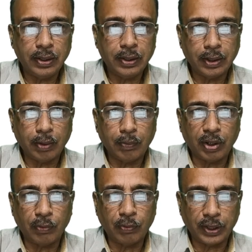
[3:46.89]
number
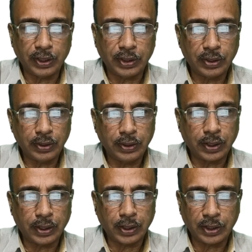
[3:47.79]
of trees. Your
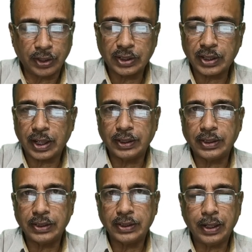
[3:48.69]
continuous class is
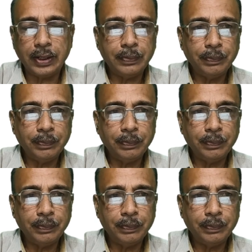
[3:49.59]
there.